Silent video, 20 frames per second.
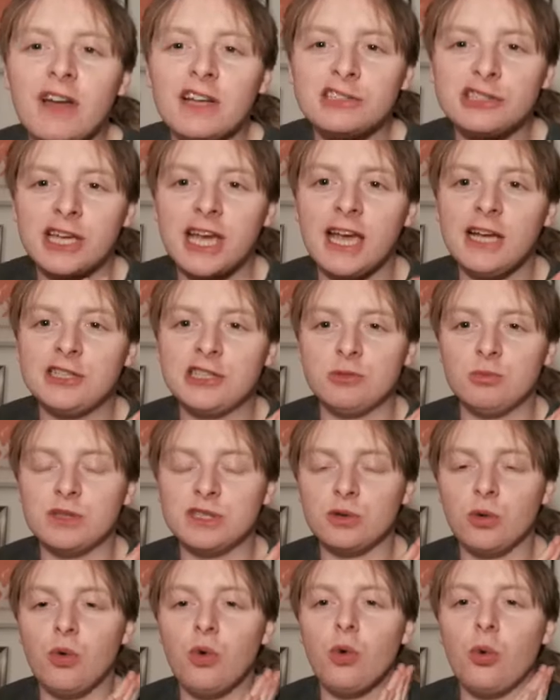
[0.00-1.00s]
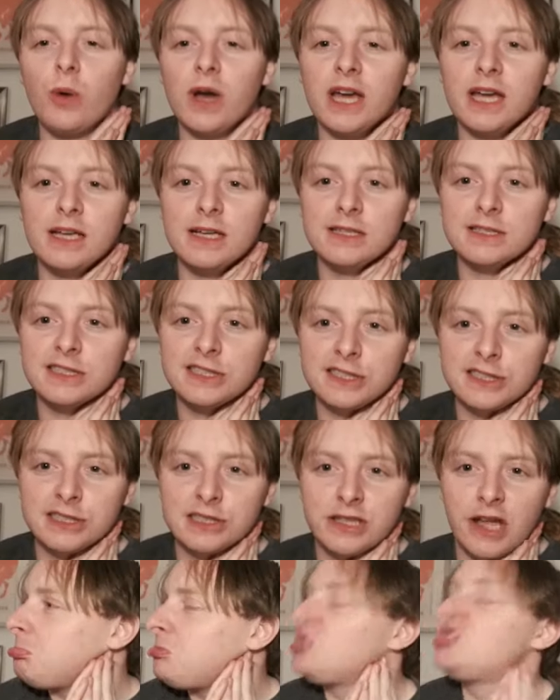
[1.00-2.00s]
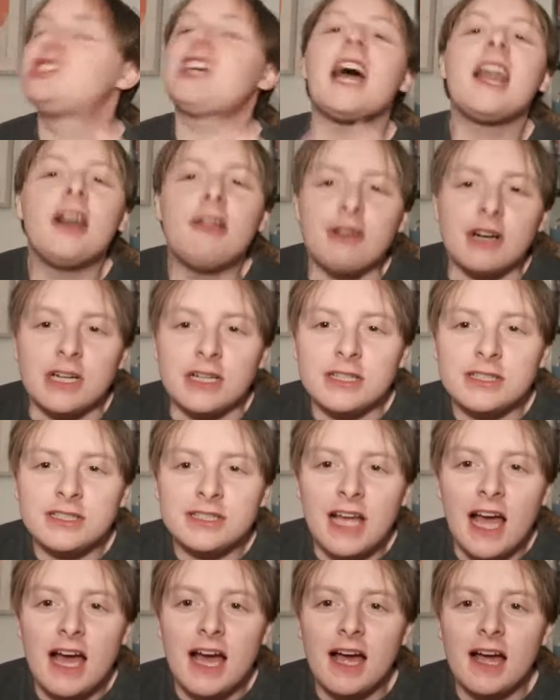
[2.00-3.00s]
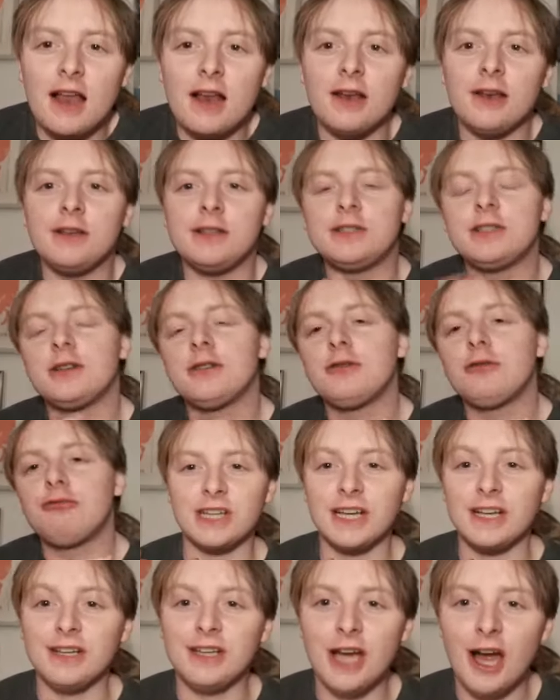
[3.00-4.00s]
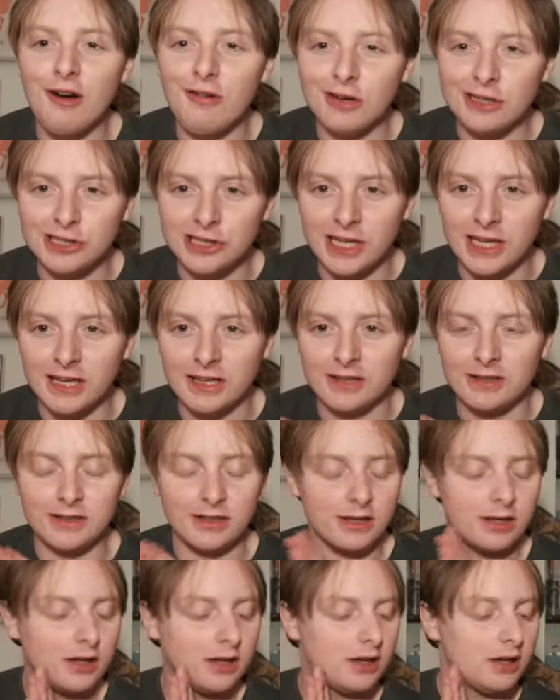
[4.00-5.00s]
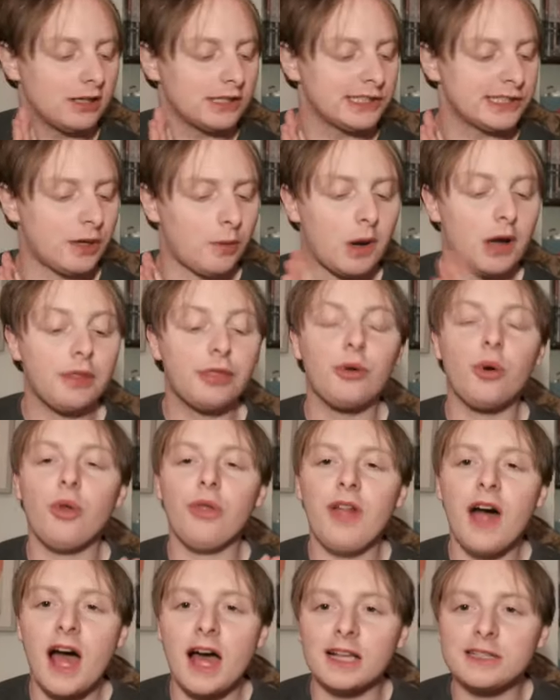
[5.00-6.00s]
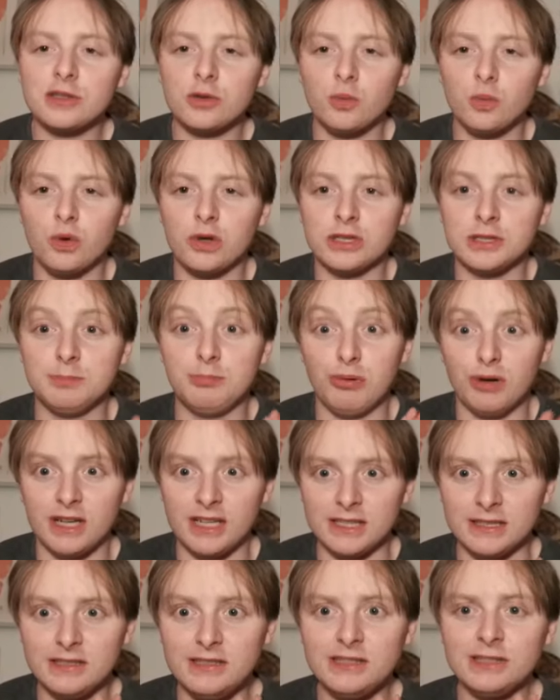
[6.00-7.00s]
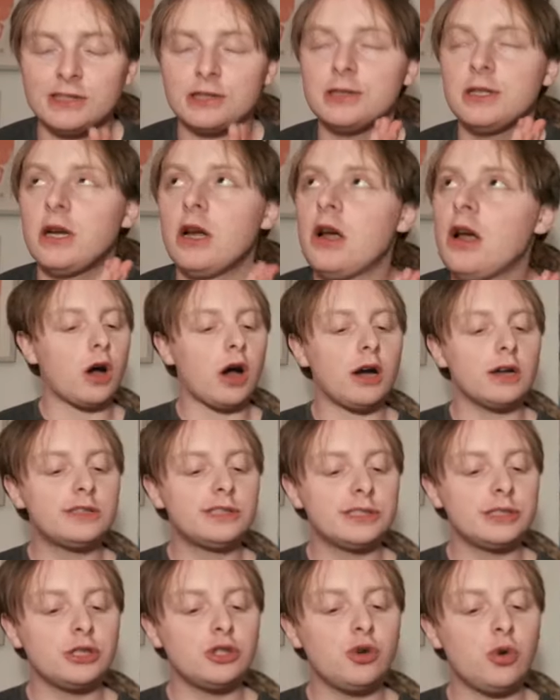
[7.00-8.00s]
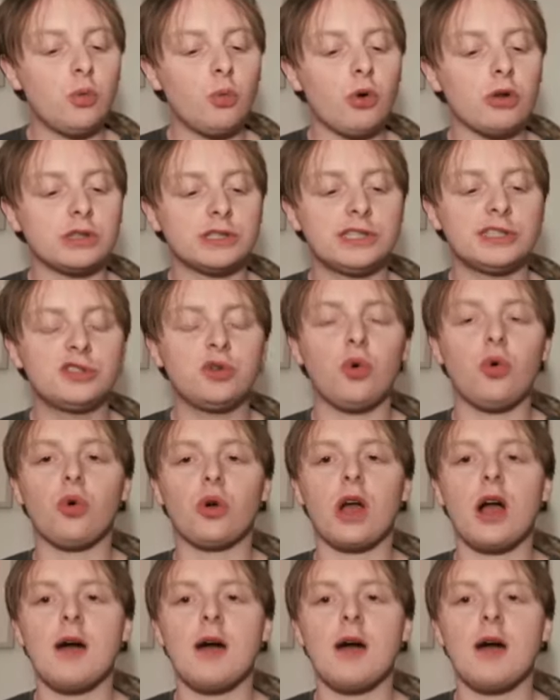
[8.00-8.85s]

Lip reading: Education was always generous and encouraging. So I thought that was brilliant. I do want to talk